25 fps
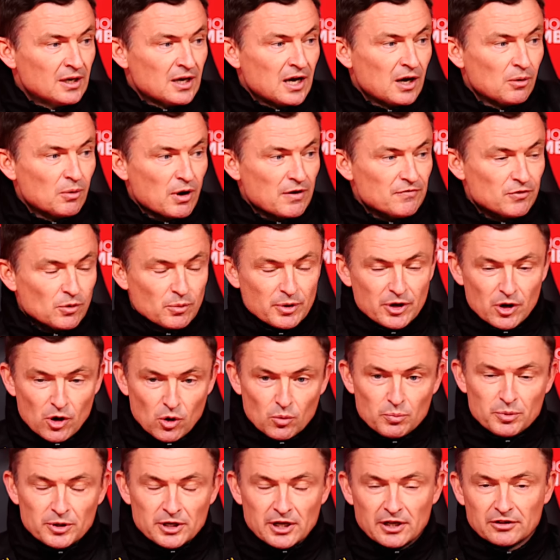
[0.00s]
However, we'd
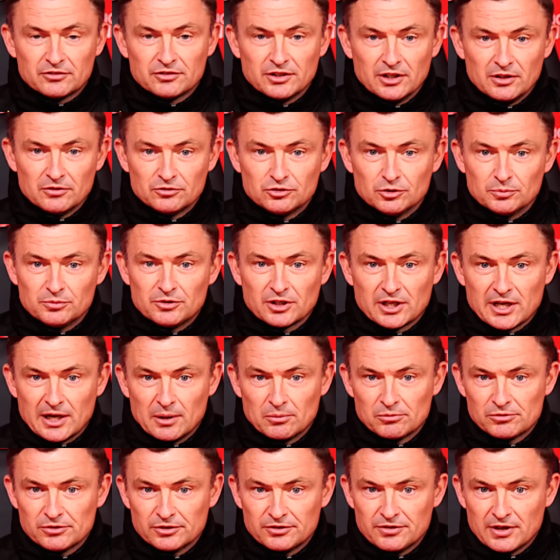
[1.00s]
open ourselves up to
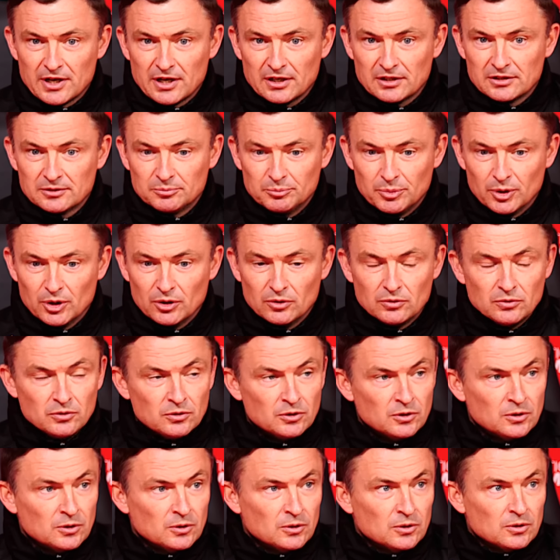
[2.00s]
counter-attack, but
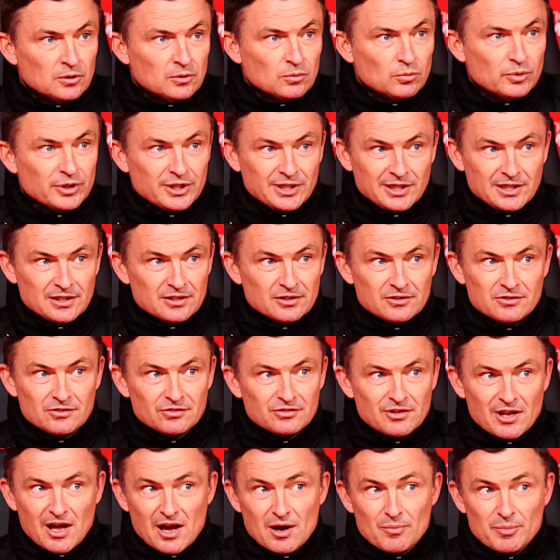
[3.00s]
we needed to
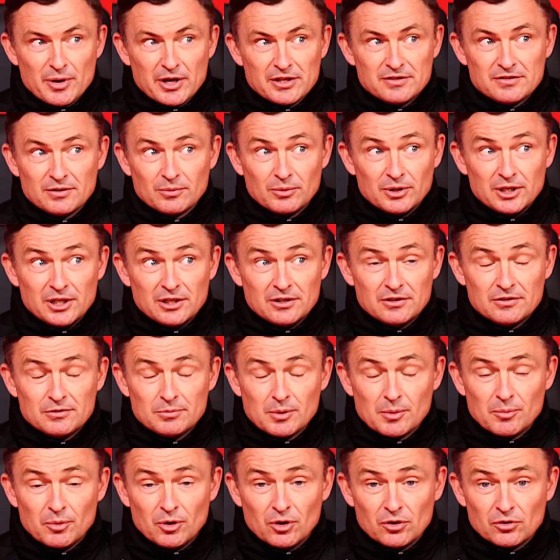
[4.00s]
start better. We needed to
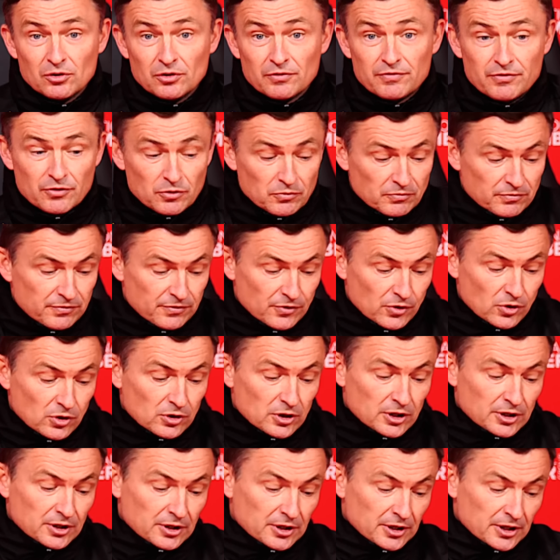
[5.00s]
be more on the front foot
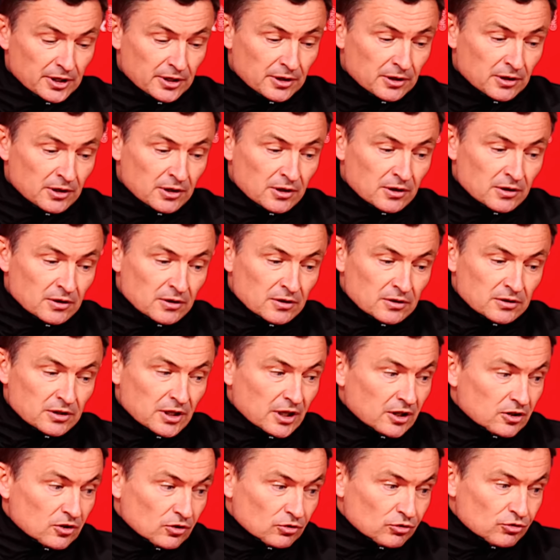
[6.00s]
and uh,
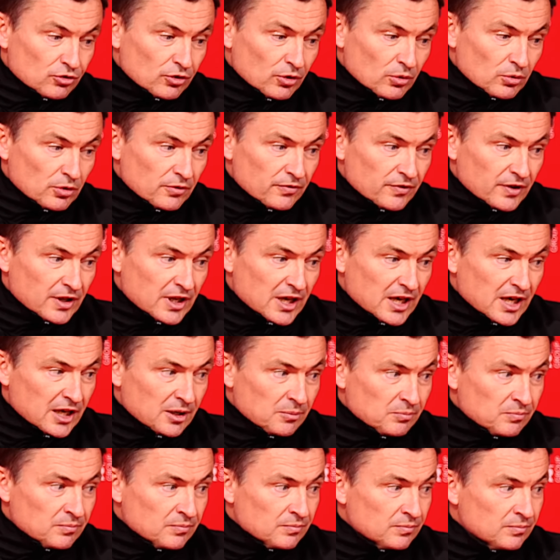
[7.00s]
get control of the
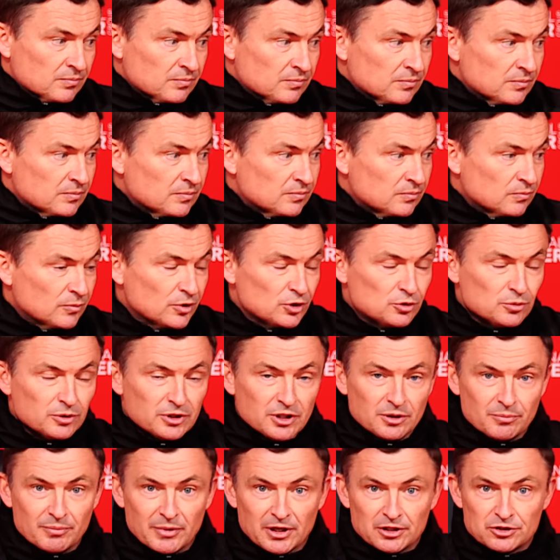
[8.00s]
game, which we
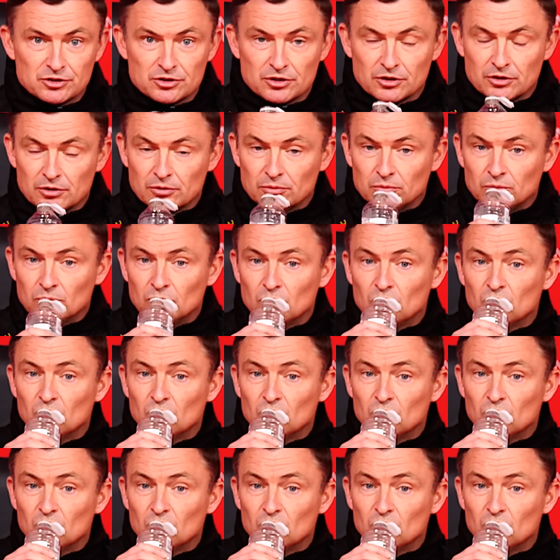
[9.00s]
didn't manage to do.